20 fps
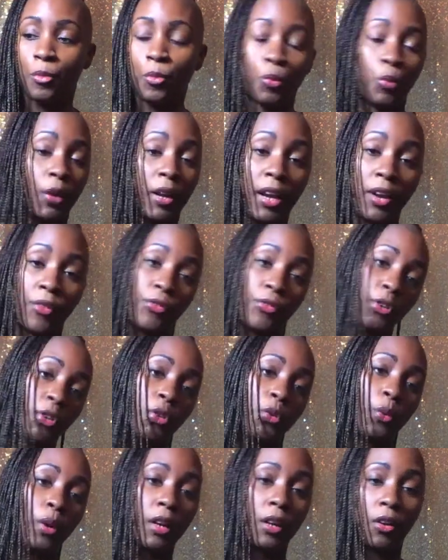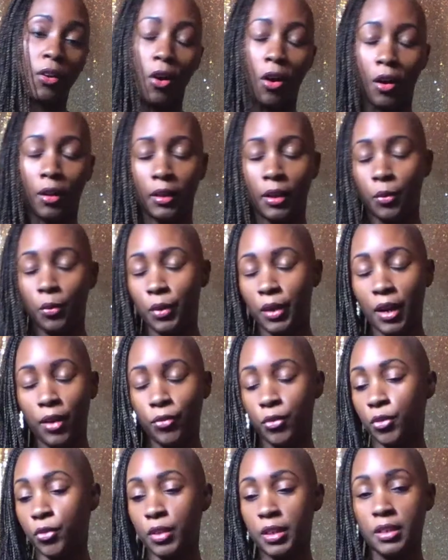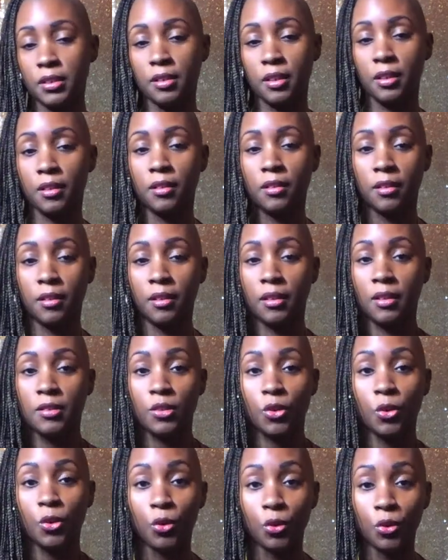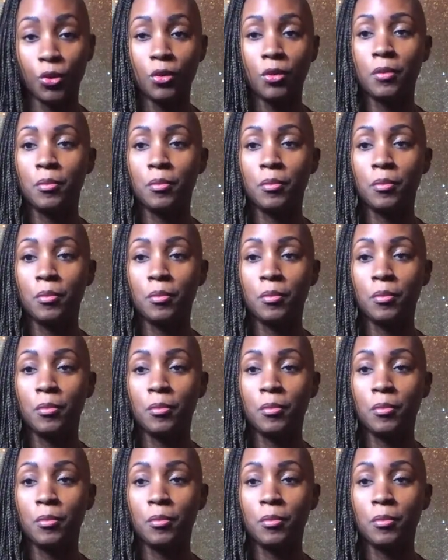Whatever you want to call it, whatever reason, is cool.